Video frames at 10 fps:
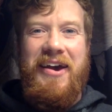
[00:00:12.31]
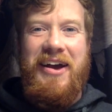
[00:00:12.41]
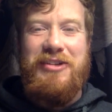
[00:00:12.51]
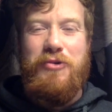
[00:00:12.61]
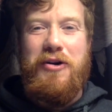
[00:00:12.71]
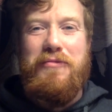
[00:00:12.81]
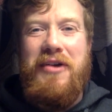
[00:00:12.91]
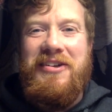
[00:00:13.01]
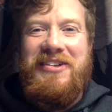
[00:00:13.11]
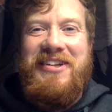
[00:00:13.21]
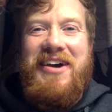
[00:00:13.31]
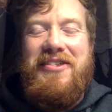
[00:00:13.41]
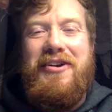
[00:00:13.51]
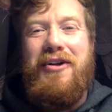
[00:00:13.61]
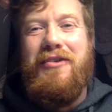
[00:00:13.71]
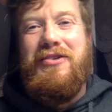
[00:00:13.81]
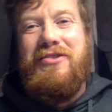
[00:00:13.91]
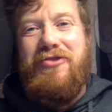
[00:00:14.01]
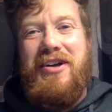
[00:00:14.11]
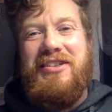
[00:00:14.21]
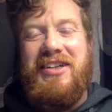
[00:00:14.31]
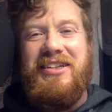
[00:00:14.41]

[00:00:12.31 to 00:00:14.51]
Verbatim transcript: Hey guys, welcome to Death and All of His Friends.